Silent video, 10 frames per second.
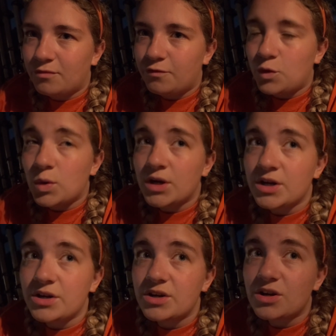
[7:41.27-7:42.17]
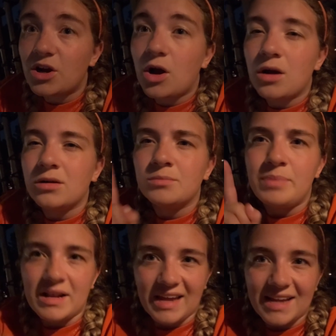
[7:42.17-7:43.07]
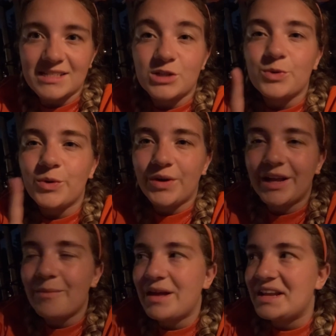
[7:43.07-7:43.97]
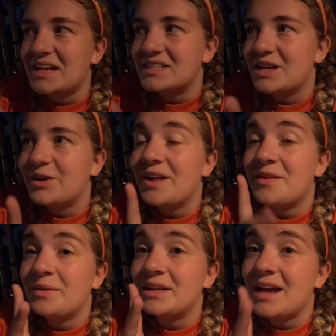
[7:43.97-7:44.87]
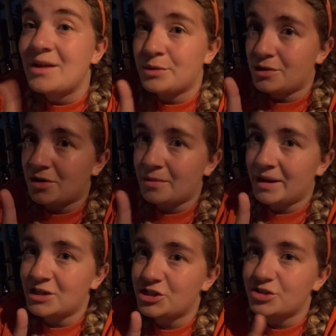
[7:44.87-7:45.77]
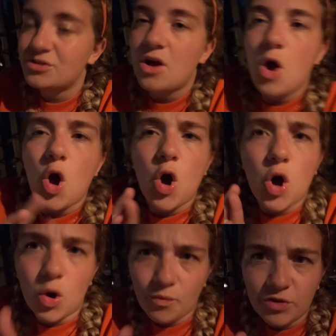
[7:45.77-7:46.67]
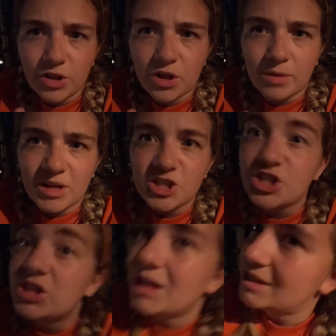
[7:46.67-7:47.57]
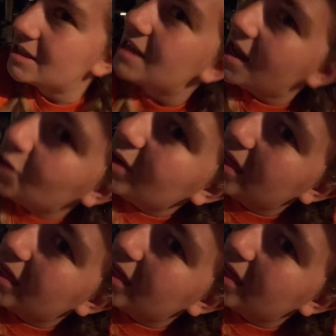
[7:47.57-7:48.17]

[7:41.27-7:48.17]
for our beignets because we're going to get beignets later and then we're gonna end with the Haunted Mansion. Hopefully the Haunted Mansion lets us end with